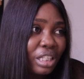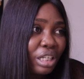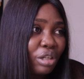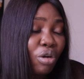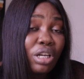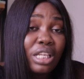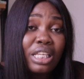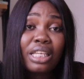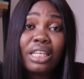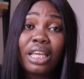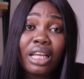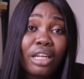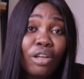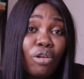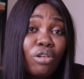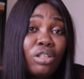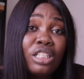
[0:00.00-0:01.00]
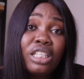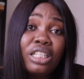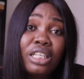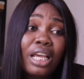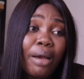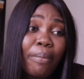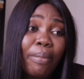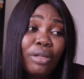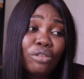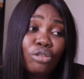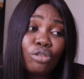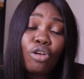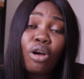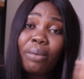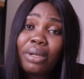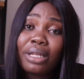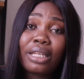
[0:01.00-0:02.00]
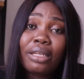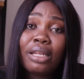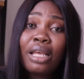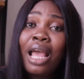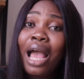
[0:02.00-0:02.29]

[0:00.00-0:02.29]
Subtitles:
They don't care. They only care about you coming